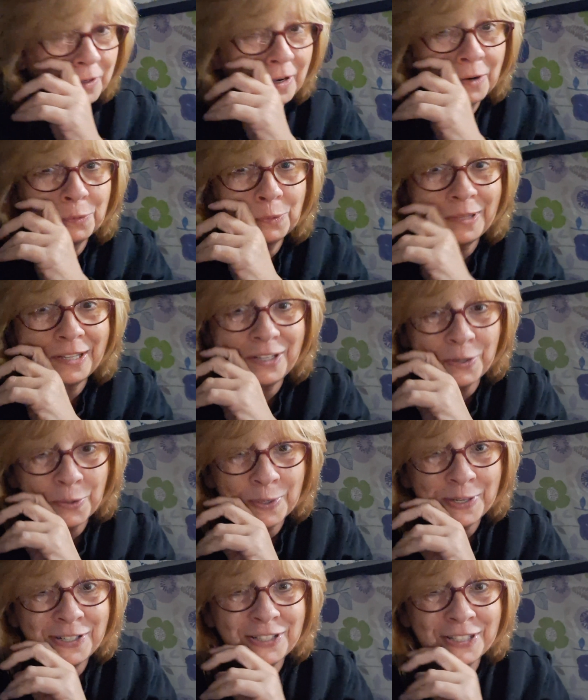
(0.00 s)
not really
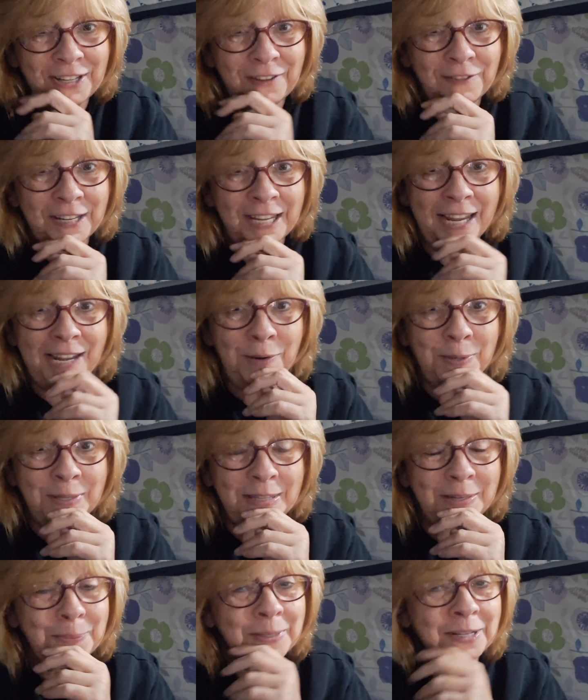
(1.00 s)
going to suffocate
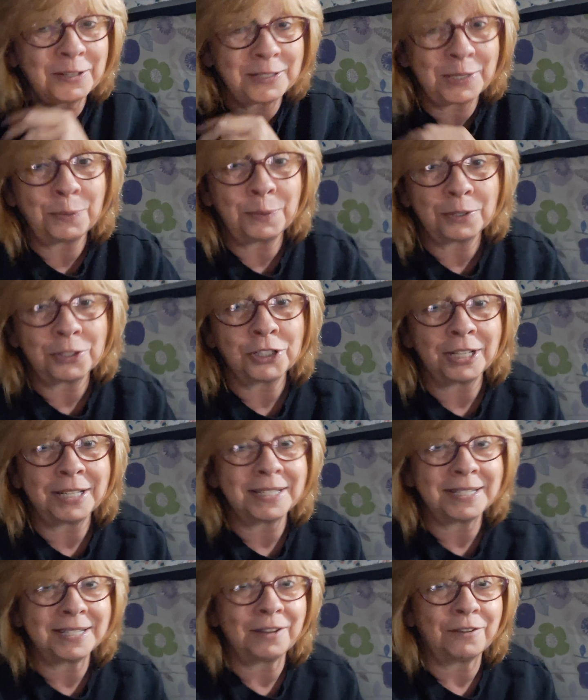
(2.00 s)
with it because it will shut
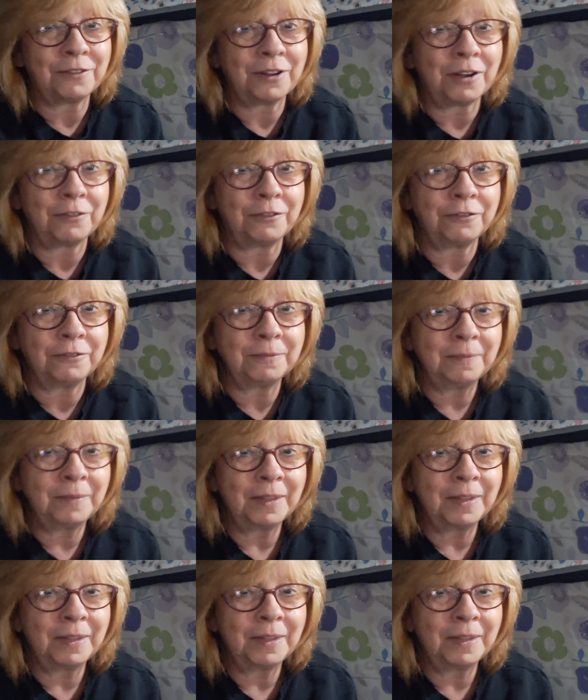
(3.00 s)
itself off.